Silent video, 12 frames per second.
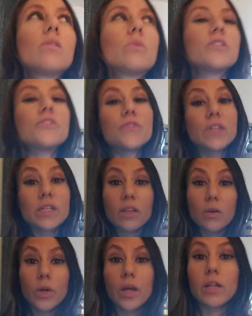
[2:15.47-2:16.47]
we feel
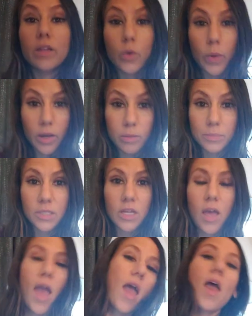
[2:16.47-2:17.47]
that we're ill-equipped,
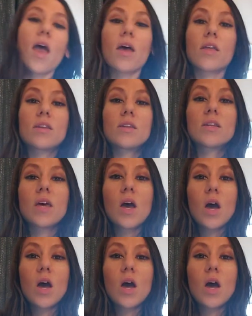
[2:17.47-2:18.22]
and